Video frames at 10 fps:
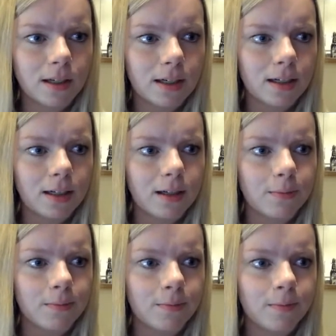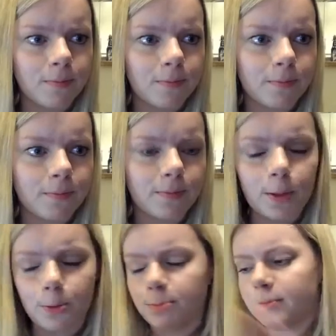
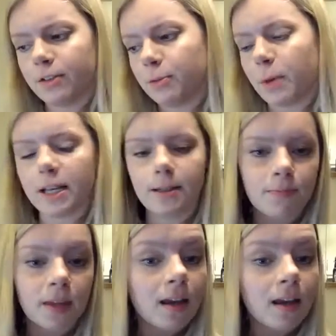Never mind.